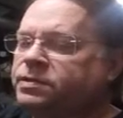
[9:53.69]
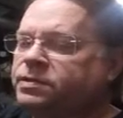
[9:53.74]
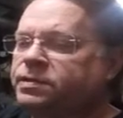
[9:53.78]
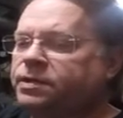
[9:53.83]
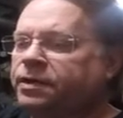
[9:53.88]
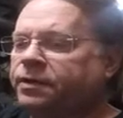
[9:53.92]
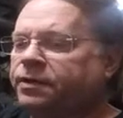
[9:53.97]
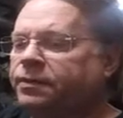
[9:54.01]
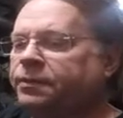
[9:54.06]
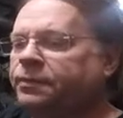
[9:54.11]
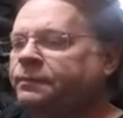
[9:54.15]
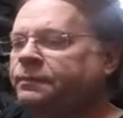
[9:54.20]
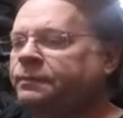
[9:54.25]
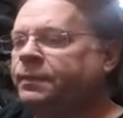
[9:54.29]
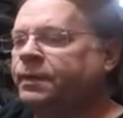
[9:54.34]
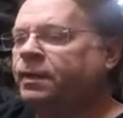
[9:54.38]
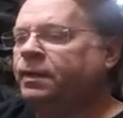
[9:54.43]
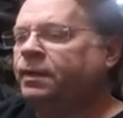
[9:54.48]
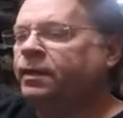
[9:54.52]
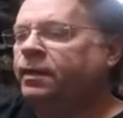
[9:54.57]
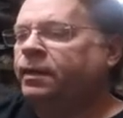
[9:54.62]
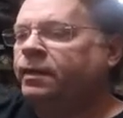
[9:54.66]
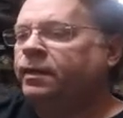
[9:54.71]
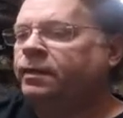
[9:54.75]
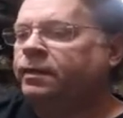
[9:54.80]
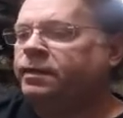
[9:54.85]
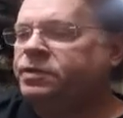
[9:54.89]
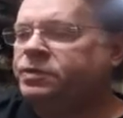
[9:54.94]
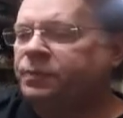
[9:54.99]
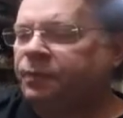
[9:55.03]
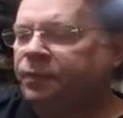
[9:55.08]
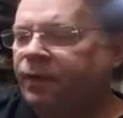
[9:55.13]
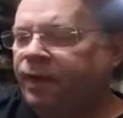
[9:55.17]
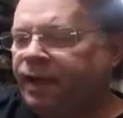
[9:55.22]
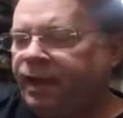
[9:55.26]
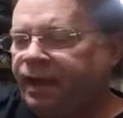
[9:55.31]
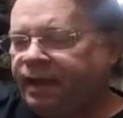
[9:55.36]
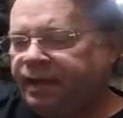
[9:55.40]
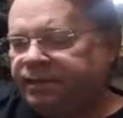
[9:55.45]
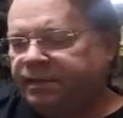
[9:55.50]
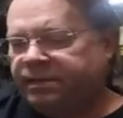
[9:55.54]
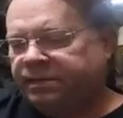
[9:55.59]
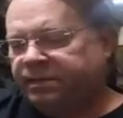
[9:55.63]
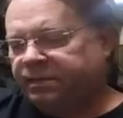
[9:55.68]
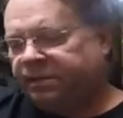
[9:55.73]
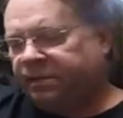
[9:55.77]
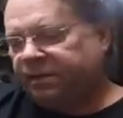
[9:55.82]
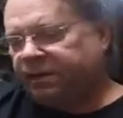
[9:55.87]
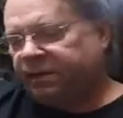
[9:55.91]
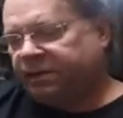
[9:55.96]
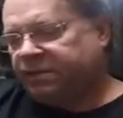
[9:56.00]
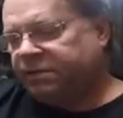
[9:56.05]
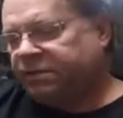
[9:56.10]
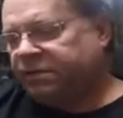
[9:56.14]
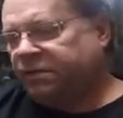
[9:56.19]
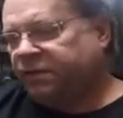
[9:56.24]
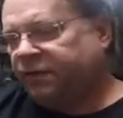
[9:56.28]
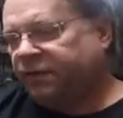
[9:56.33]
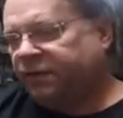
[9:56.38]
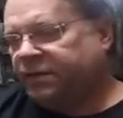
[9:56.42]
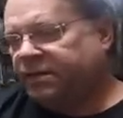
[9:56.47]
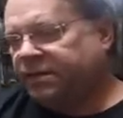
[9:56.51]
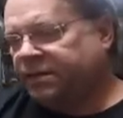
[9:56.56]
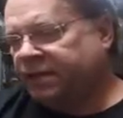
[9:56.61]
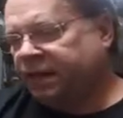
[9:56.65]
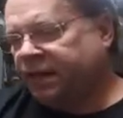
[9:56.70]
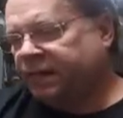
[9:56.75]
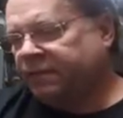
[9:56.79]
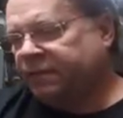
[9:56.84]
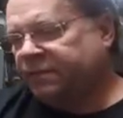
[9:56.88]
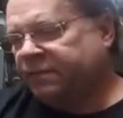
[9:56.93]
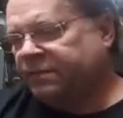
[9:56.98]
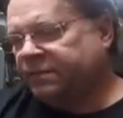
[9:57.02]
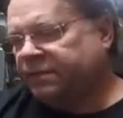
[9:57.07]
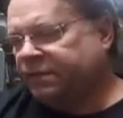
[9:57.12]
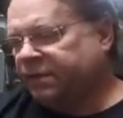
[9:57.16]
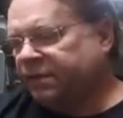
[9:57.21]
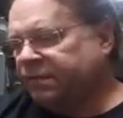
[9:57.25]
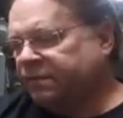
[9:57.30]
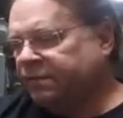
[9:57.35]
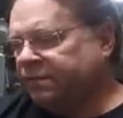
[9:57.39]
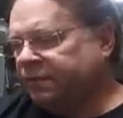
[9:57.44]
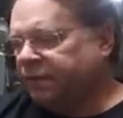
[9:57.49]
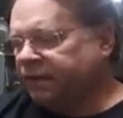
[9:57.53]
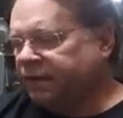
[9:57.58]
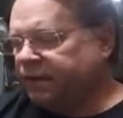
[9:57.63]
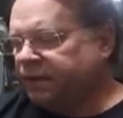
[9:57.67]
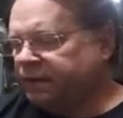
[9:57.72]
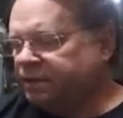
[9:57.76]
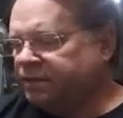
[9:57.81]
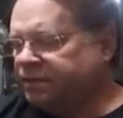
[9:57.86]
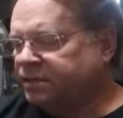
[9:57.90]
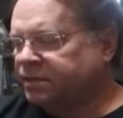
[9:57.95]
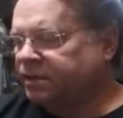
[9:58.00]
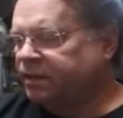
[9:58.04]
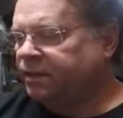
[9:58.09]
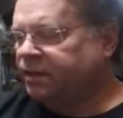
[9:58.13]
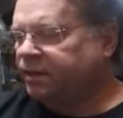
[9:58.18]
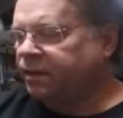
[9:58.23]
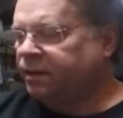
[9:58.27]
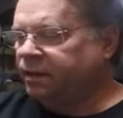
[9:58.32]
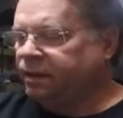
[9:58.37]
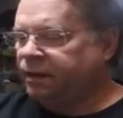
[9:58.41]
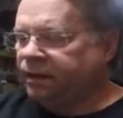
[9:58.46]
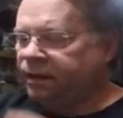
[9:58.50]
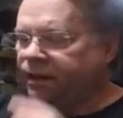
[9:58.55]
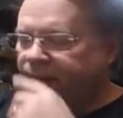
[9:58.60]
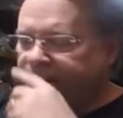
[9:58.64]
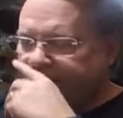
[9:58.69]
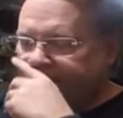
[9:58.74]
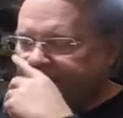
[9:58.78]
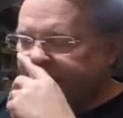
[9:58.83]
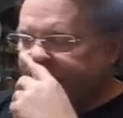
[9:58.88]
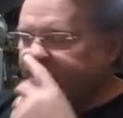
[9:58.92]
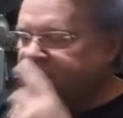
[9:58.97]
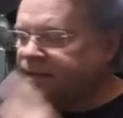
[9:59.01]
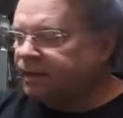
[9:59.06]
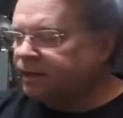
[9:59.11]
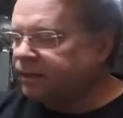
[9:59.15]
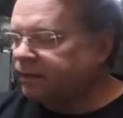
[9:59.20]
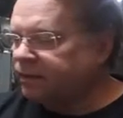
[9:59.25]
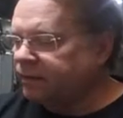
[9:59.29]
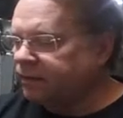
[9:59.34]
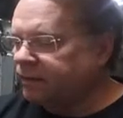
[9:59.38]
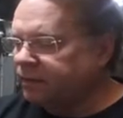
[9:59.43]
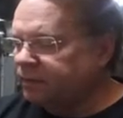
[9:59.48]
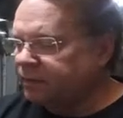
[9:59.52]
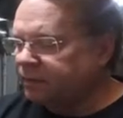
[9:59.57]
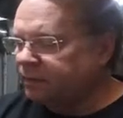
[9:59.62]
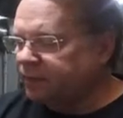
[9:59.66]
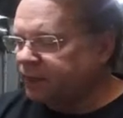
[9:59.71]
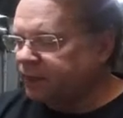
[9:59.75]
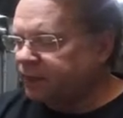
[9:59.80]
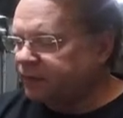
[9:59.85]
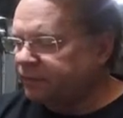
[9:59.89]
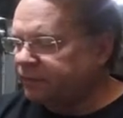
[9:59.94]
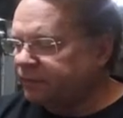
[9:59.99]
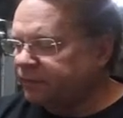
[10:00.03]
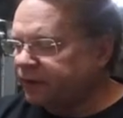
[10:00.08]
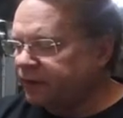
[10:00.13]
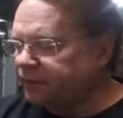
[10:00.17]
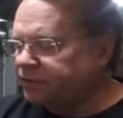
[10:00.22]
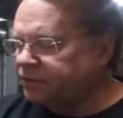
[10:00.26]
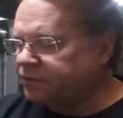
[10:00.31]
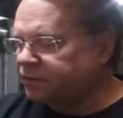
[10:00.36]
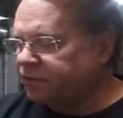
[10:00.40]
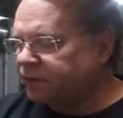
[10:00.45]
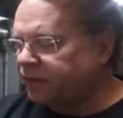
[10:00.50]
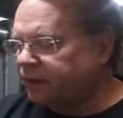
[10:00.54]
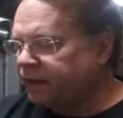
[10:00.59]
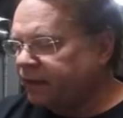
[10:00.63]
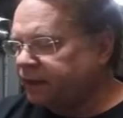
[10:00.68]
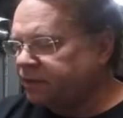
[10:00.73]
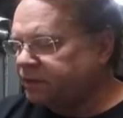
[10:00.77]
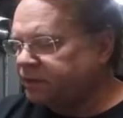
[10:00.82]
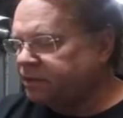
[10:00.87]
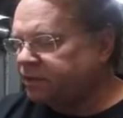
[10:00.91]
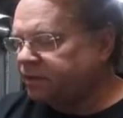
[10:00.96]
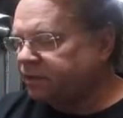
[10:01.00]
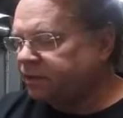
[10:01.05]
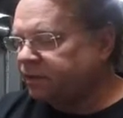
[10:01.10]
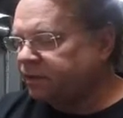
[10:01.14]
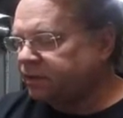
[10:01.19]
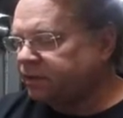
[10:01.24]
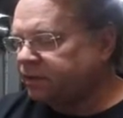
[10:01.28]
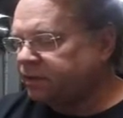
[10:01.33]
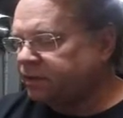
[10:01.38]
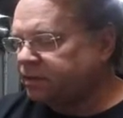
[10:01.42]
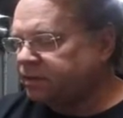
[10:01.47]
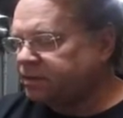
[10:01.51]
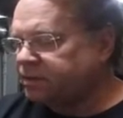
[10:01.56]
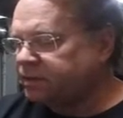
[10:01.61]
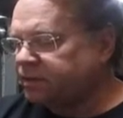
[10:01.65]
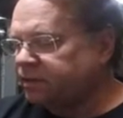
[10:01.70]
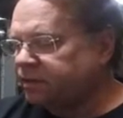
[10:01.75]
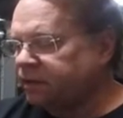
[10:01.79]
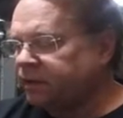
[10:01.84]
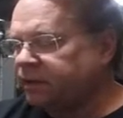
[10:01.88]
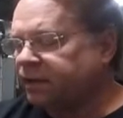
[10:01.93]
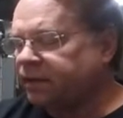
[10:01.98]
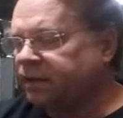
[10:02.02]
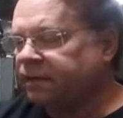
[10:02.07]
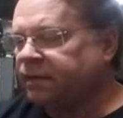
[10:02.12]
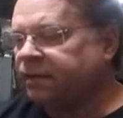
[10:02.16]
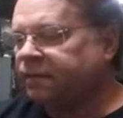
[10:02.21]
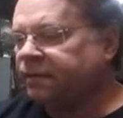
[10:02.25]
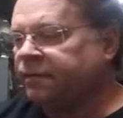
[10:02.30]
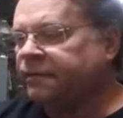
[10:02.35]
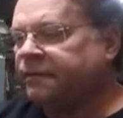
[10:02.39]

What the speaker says: So This brass, at least 3 samples out of the brass, and I can tell that the manufacturer has cut these to length.